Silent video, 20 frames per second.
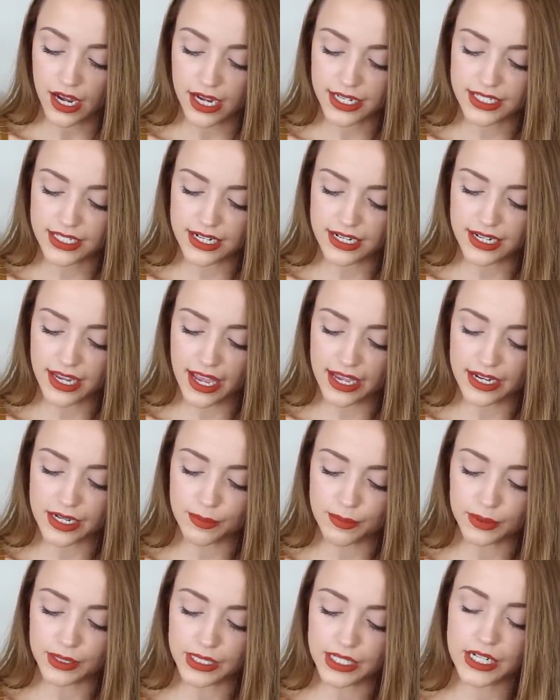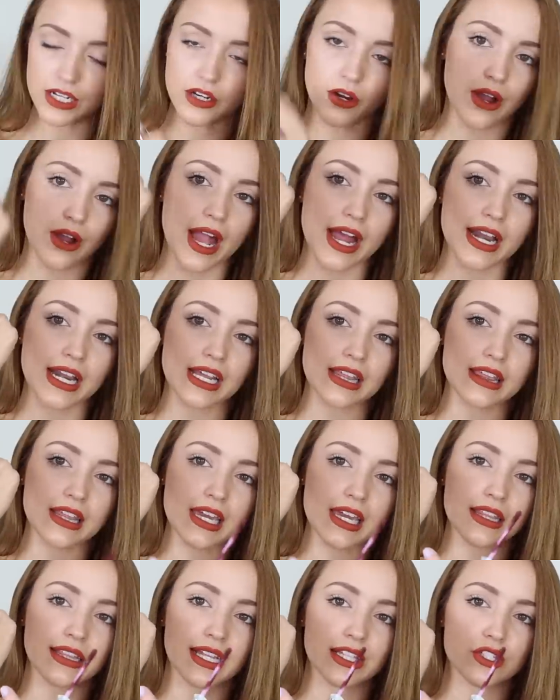I didn't get any bleeding or
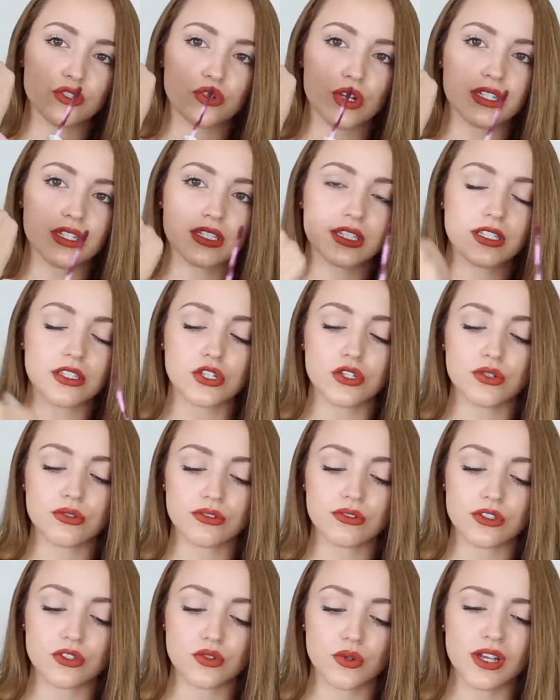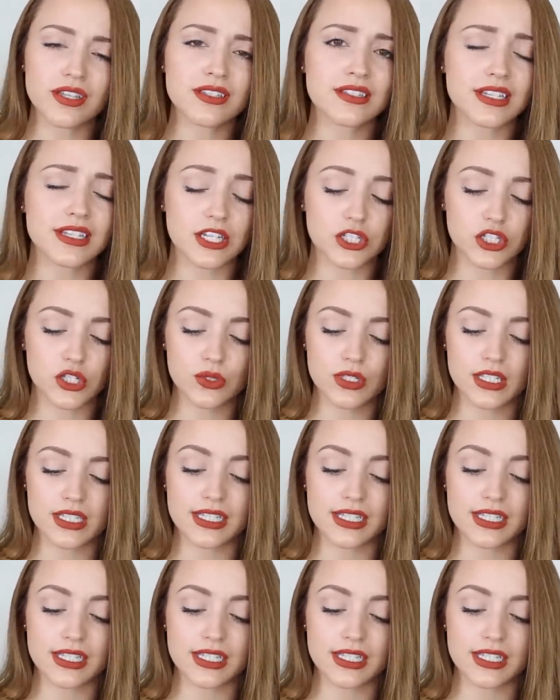anything. That's trust issue trust issues.